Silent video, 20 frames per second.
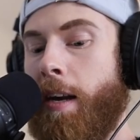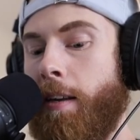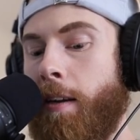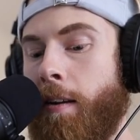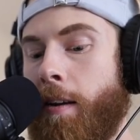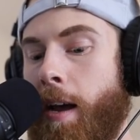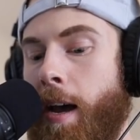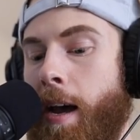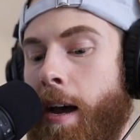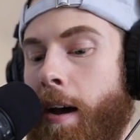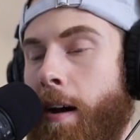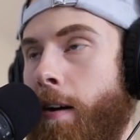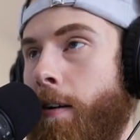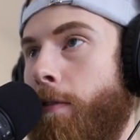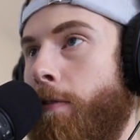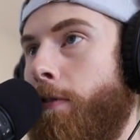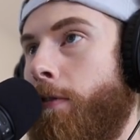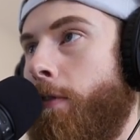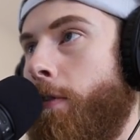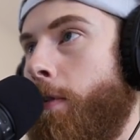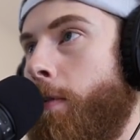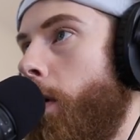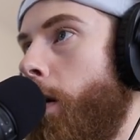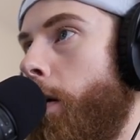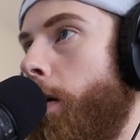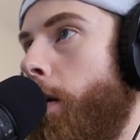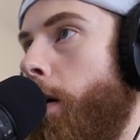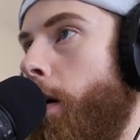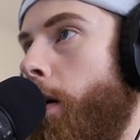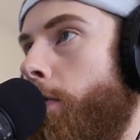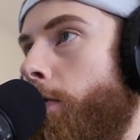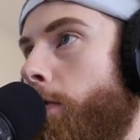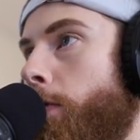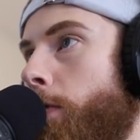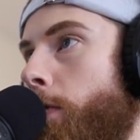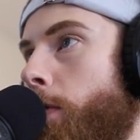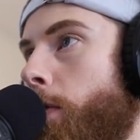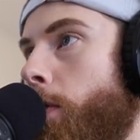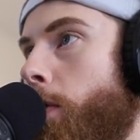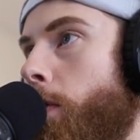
I didn't have enough